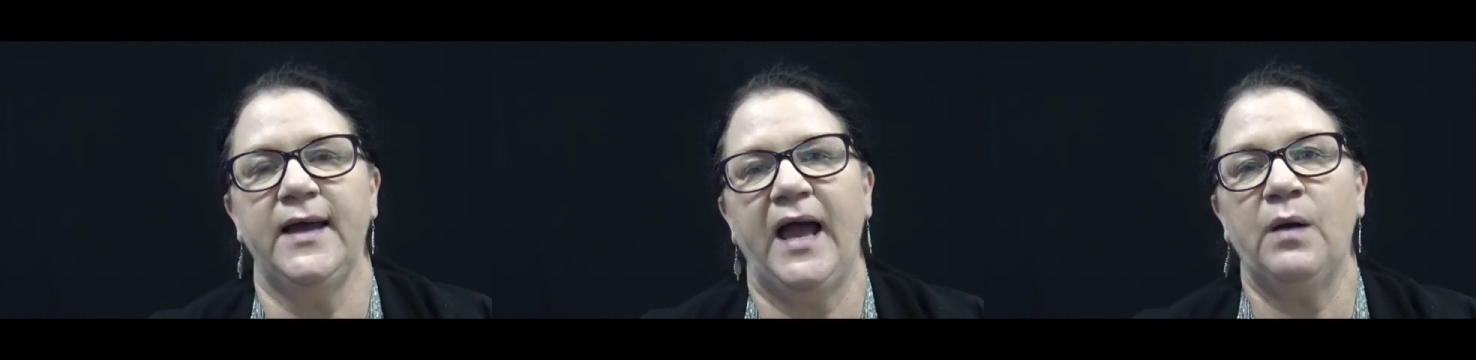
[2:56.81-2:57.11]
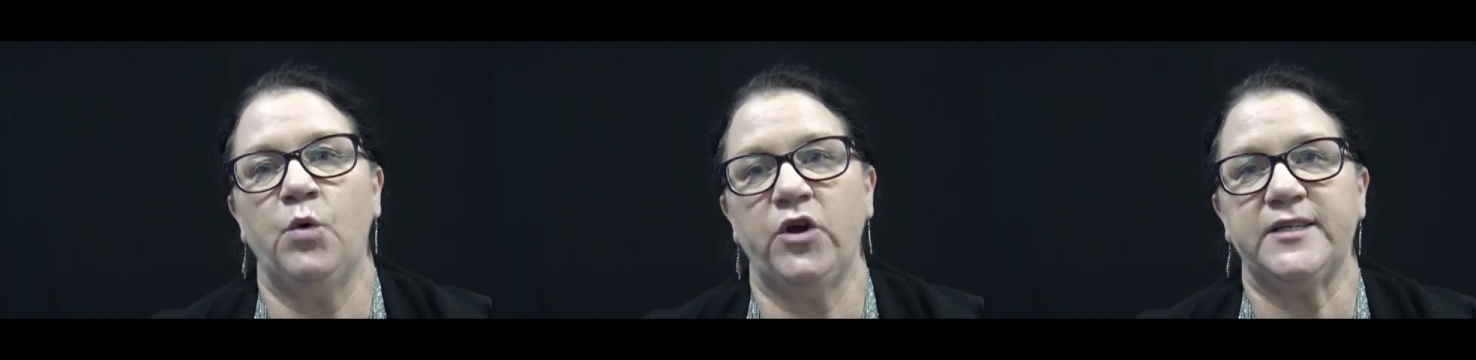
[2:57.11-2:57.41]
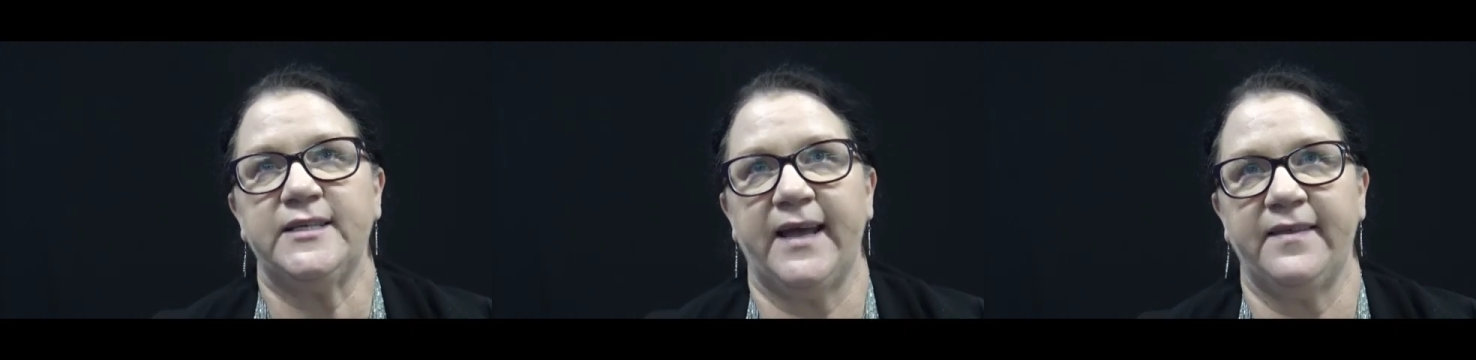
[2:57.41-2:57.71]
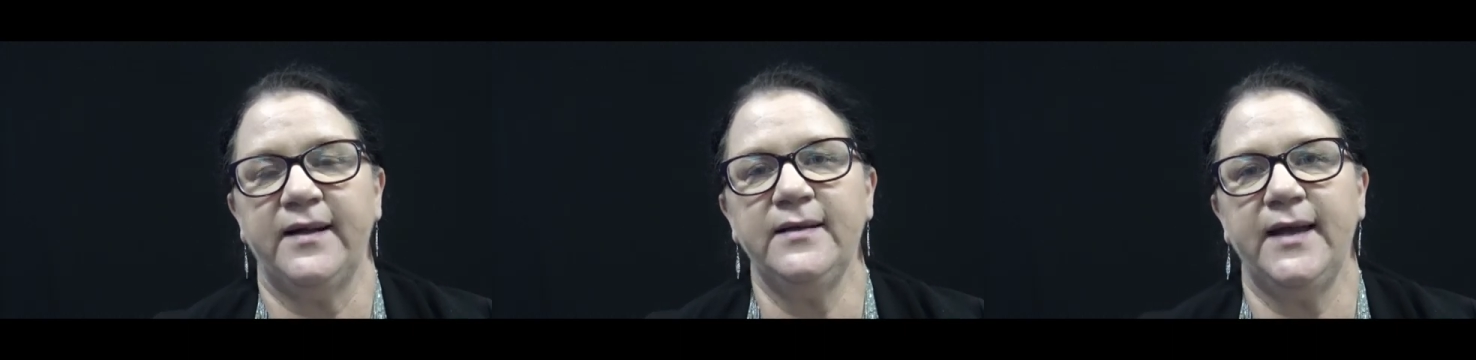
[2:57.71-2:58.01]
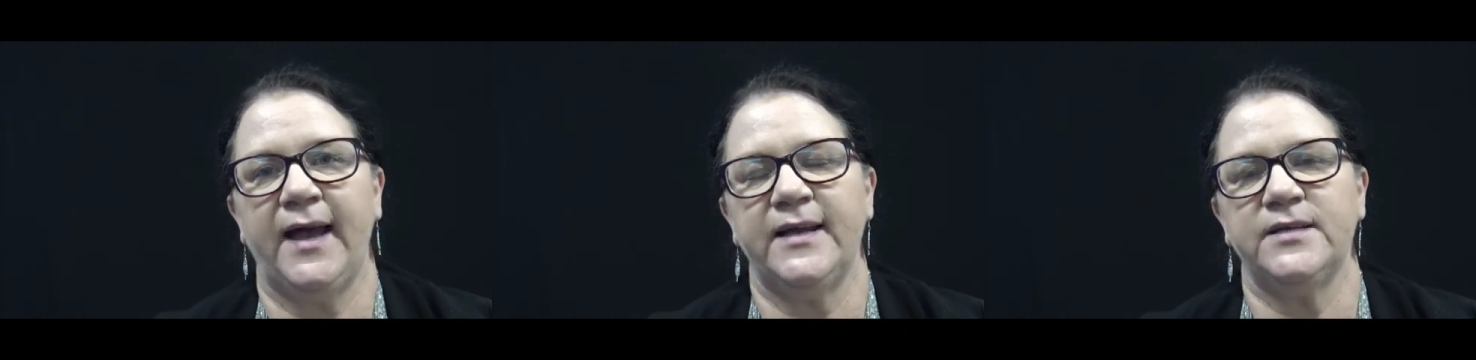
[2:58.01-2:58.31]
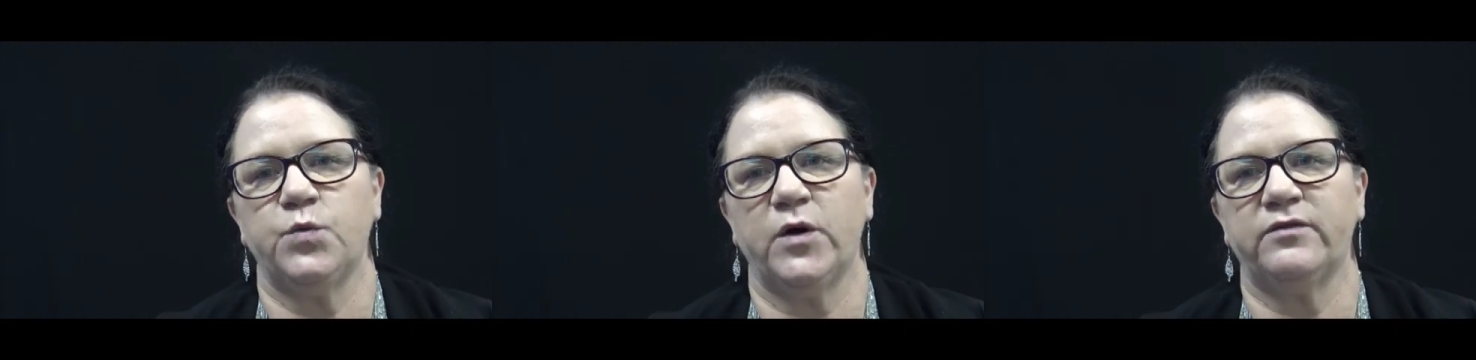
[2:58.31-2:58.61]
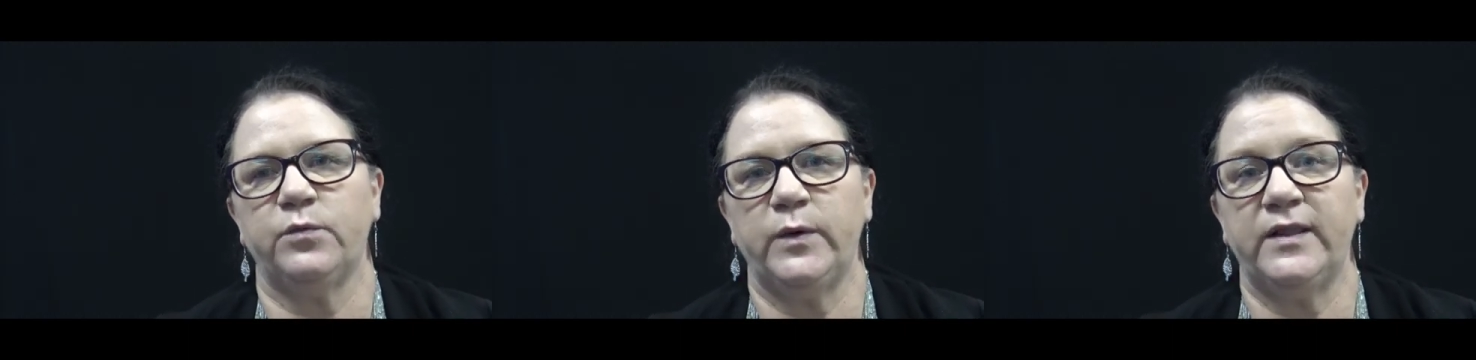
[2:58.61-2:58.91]
and work together and
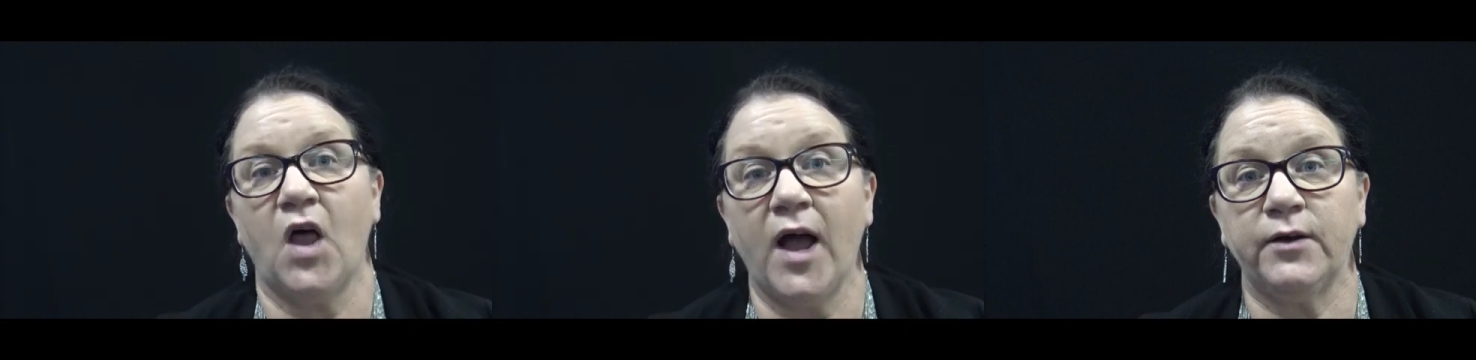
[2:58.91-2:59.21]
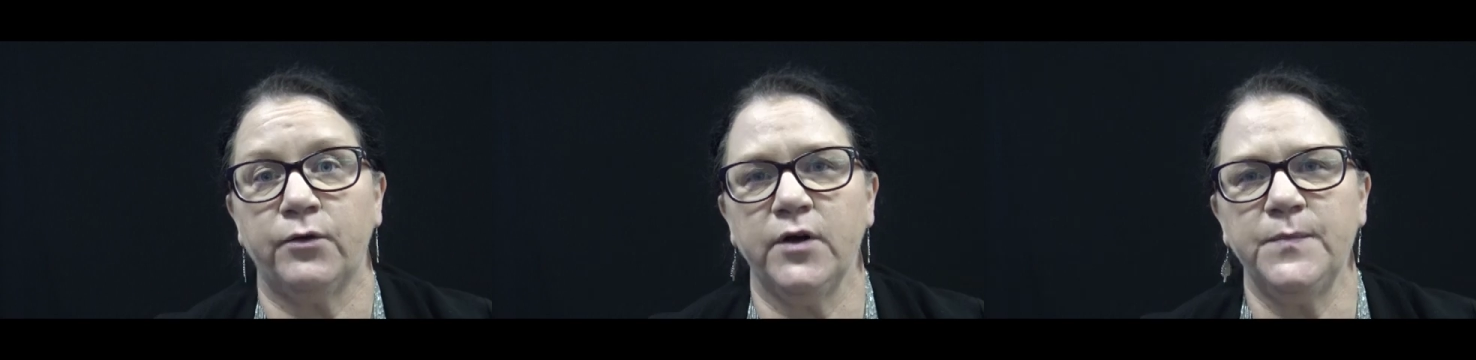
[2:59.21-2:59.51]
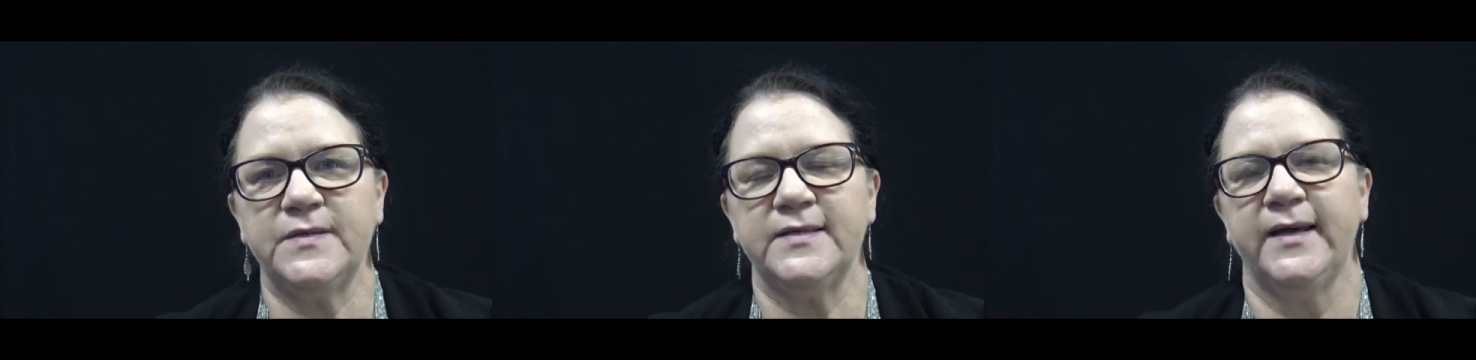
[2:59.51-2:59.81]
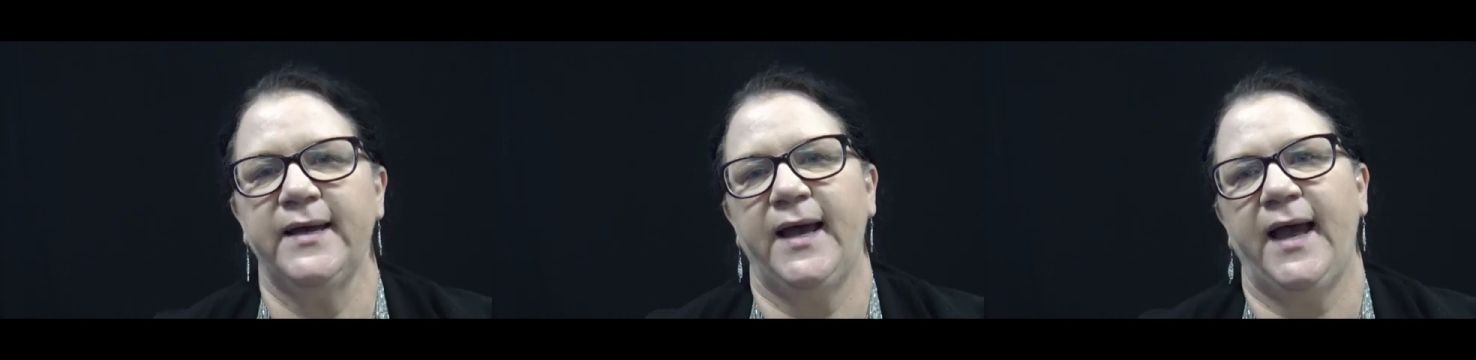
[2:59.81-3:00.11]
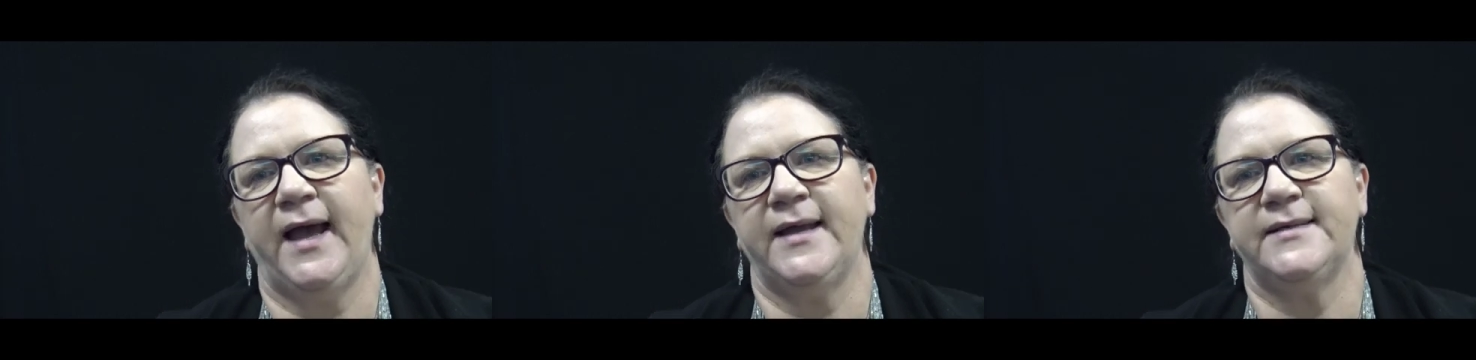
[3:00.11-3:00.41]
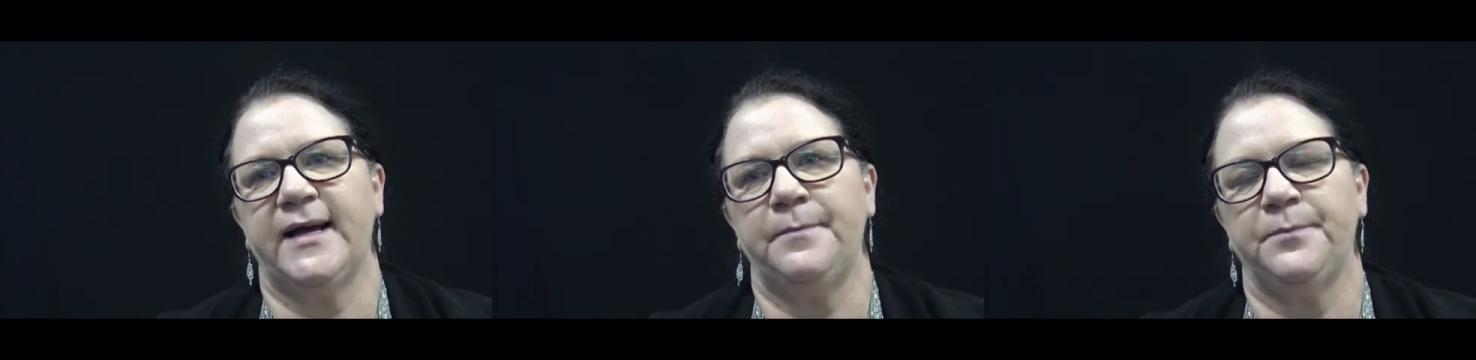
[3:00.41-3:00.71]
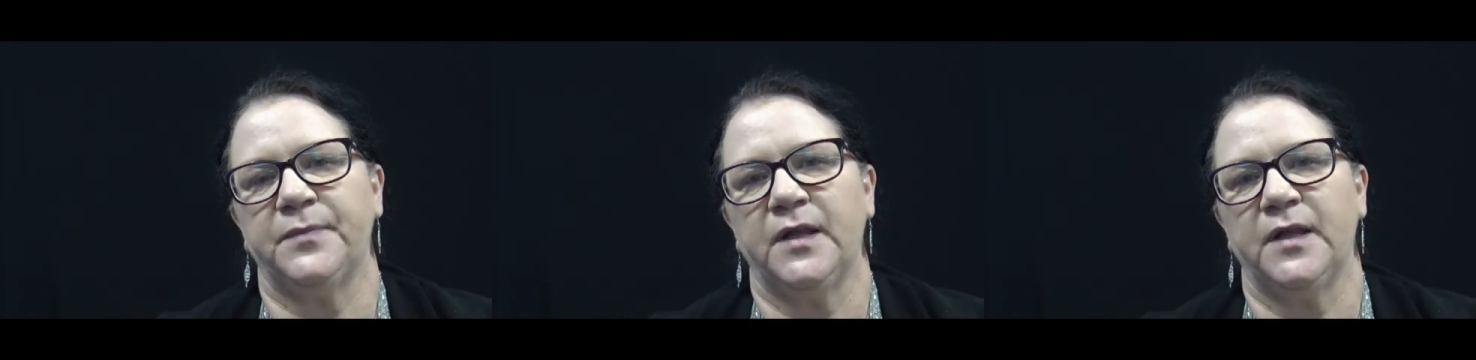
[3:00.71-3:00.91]
work with like groups and um,